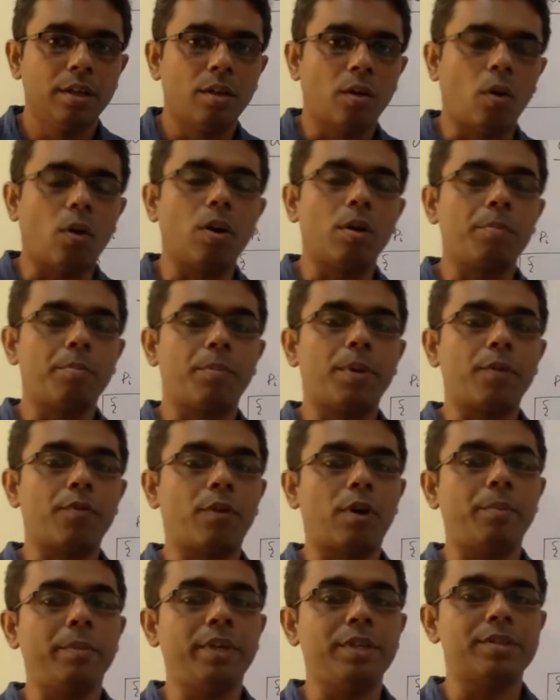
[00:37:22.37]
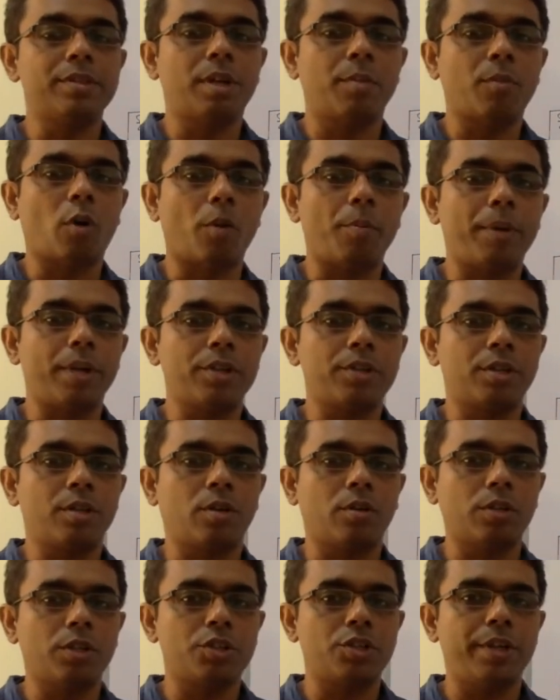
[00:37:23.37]
or performing some operation
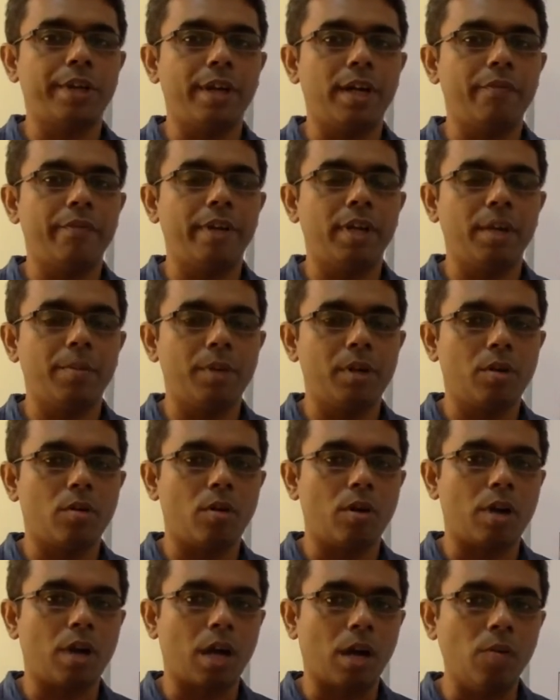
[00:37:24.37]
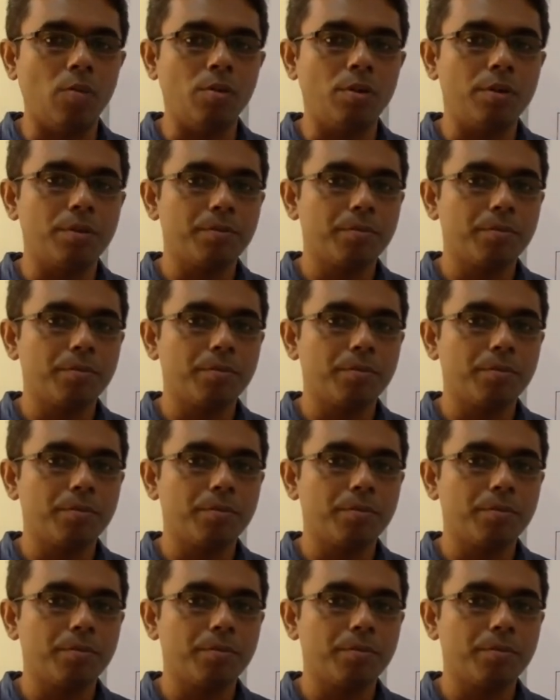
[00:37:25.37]
on a shared variable called count.